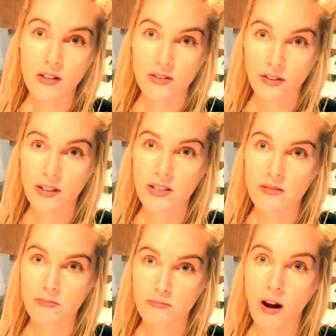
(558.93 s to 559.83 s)
So that's
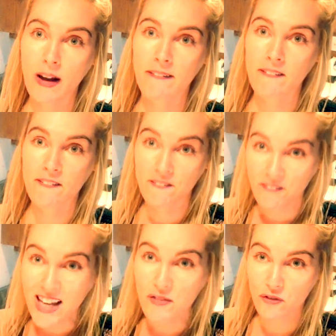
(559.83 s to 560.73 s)
my
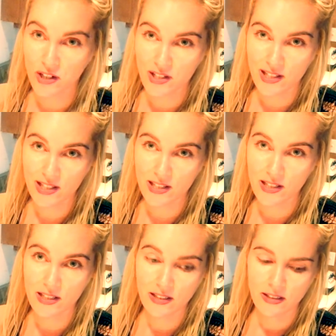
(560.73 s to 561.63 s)
favorite
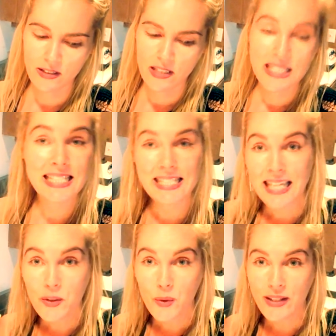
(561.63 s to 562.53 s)

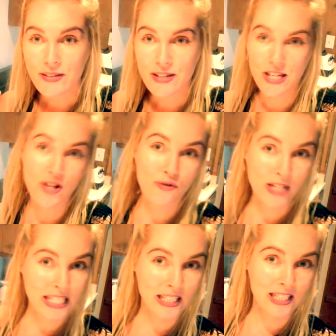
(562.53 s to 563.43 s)
secret
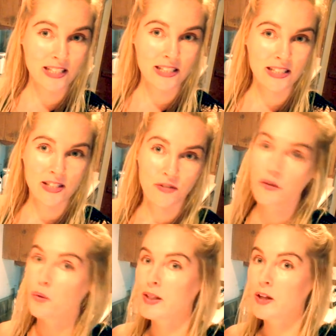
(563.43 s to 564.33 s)
ingredient
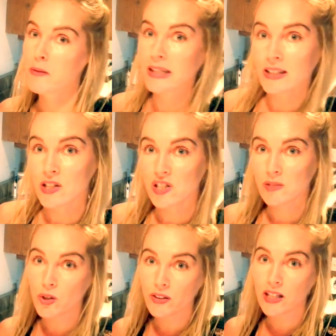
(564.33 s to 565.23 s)
for when I'm making
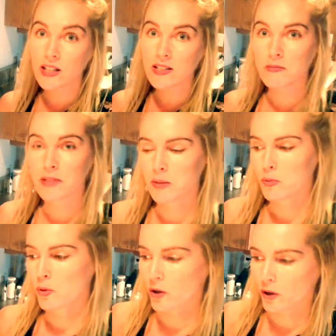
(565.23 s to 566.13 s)
smoothies and
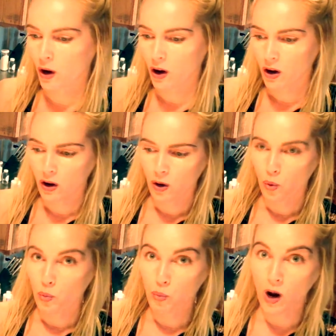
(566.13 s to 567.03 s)
people go,
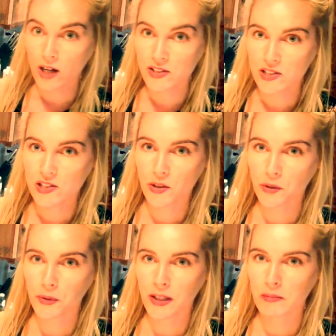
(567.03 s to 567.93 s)
why is this so
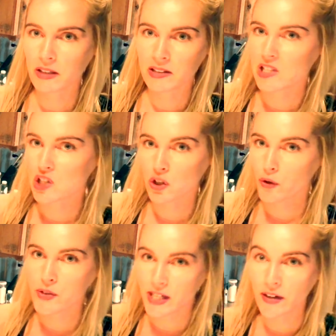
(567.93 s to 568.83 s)
creamy? There's no
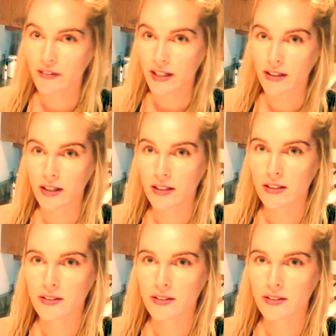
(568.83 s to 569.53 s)
dairy in it.